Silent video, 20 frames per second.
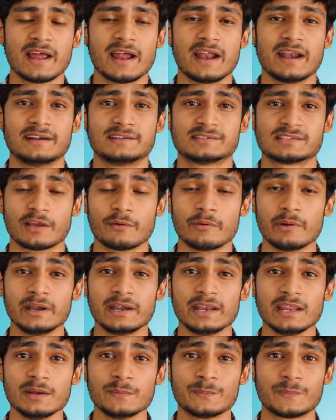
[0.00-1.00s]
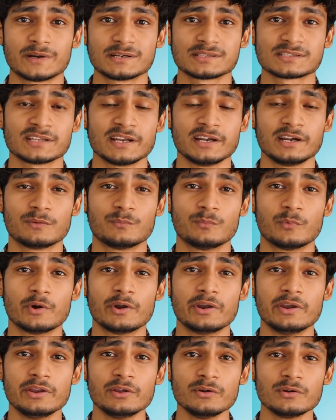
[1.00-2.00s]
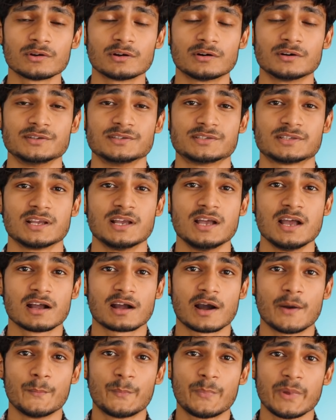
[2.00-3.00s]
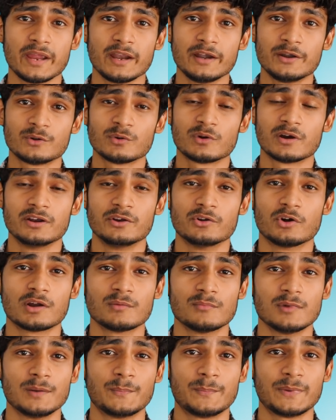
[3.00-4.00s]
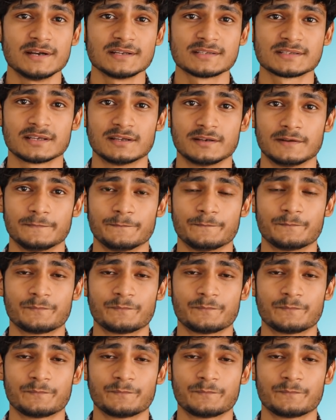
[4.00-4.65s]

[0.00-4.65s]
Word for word: had 17% more neurons compared to a normal person,